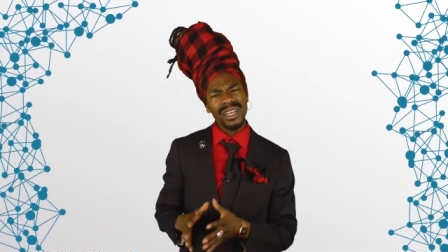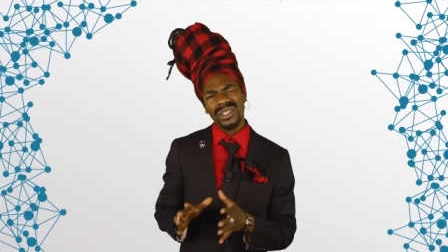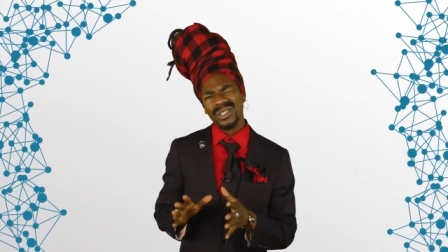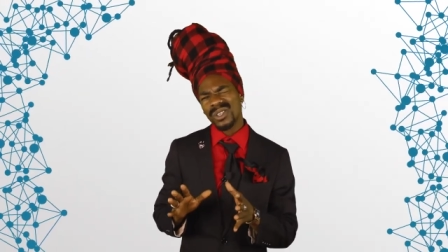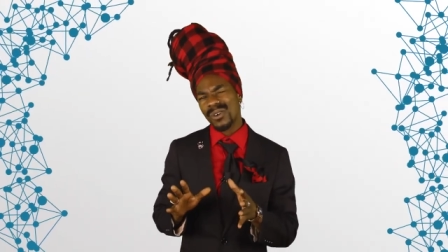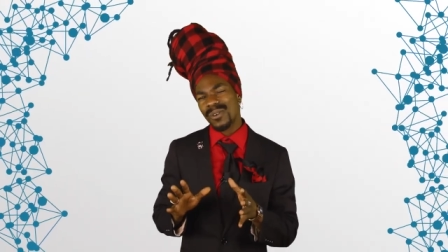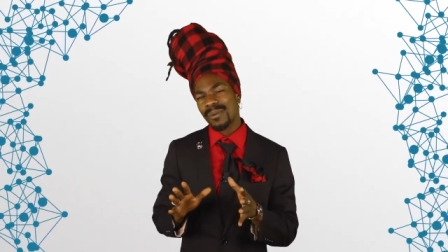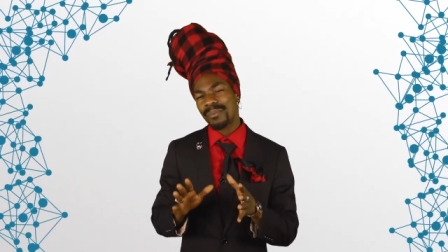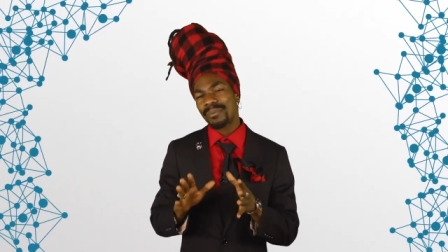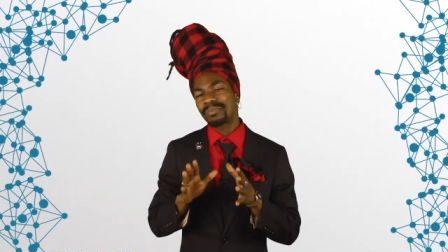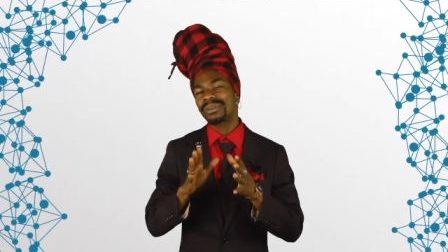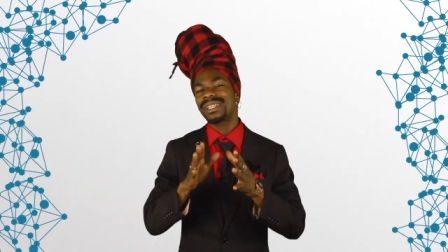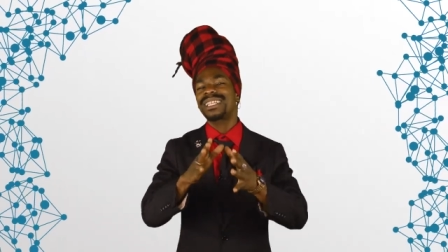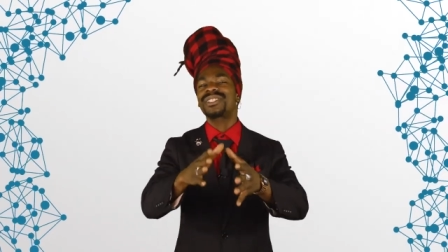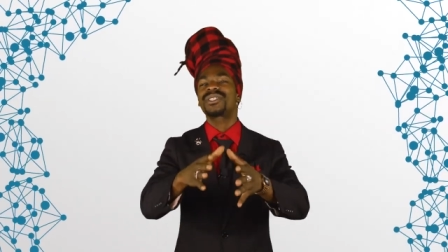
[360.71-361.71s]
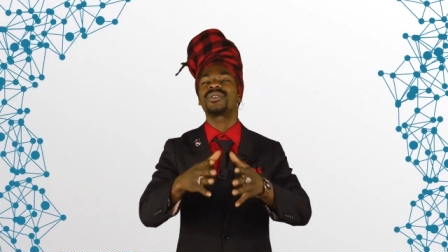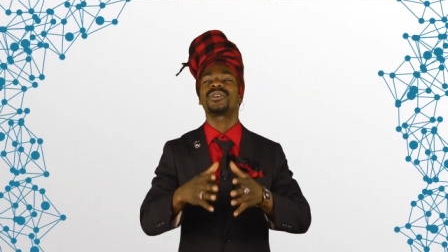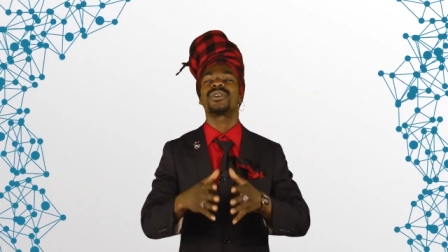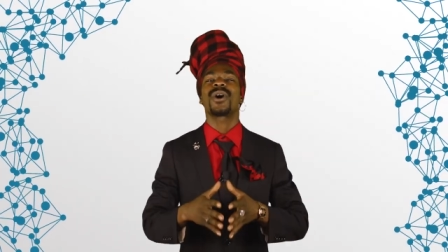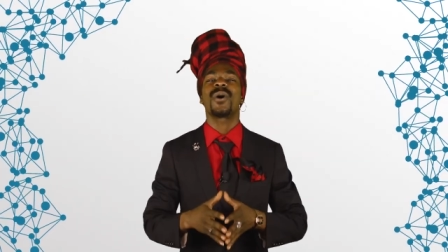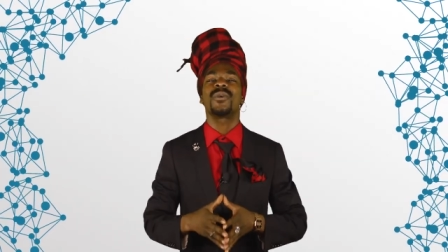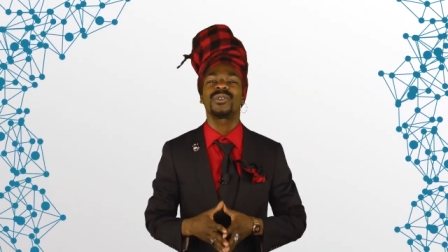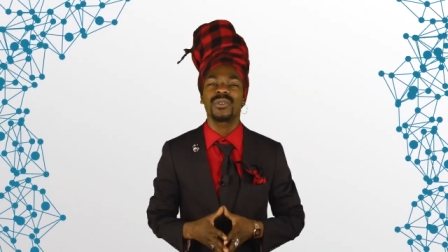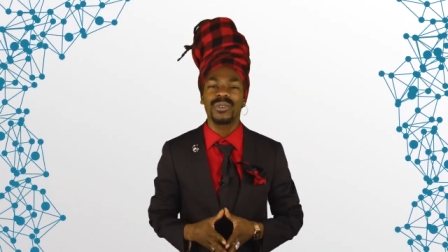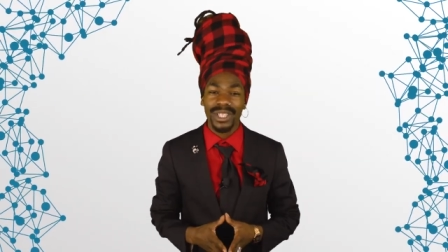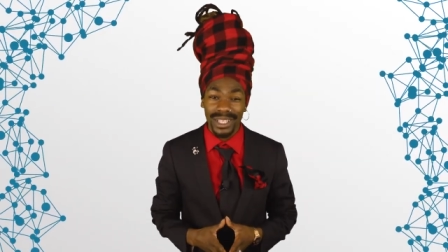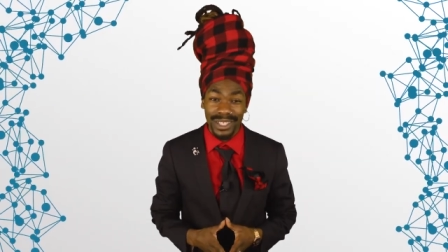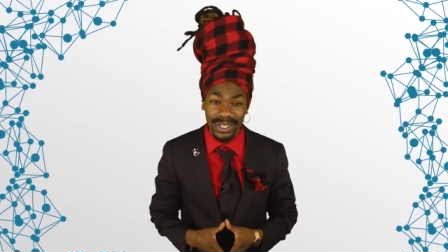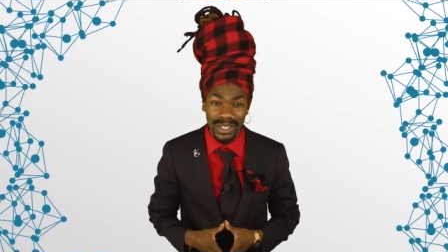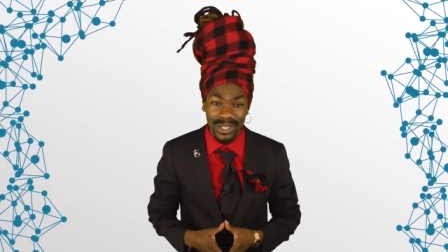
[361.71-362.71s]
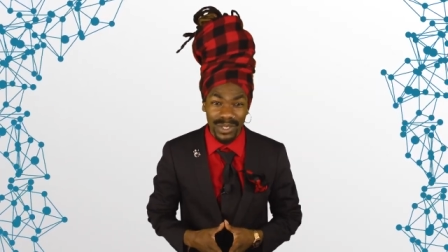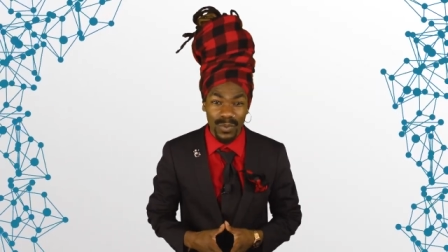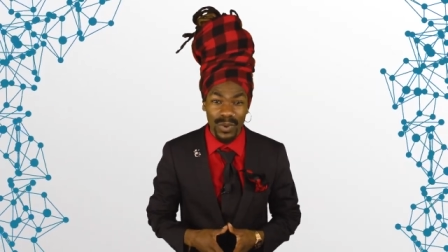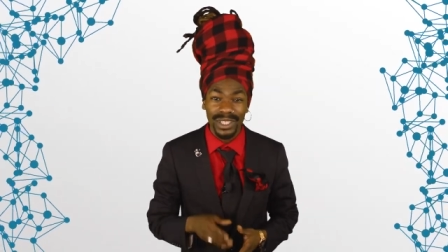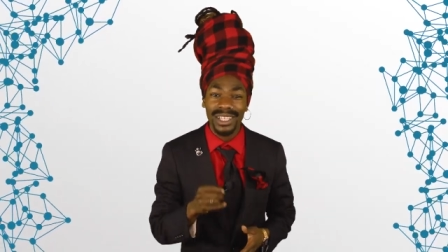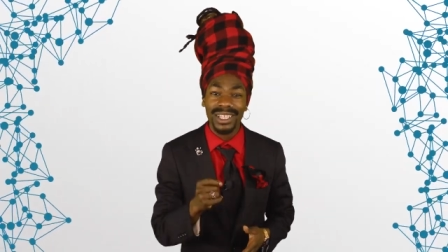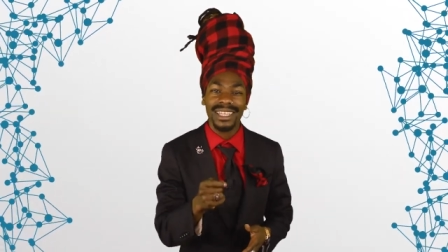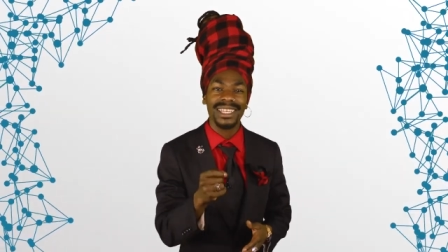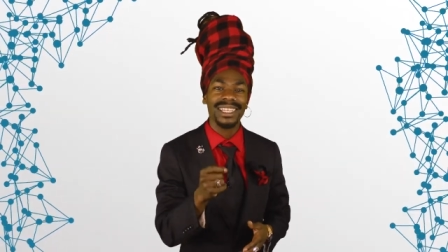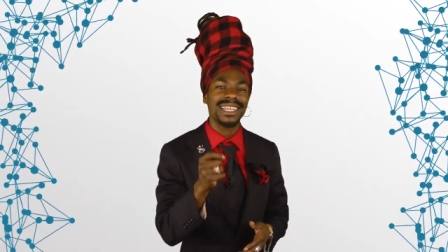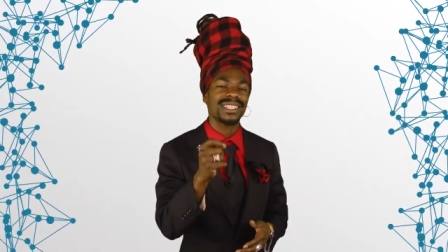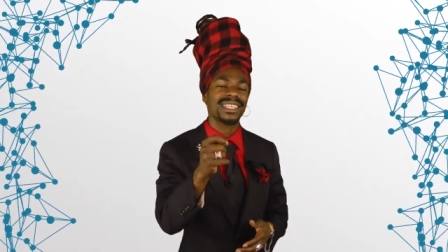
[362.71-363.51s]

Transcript: so please do your own due diligence when looking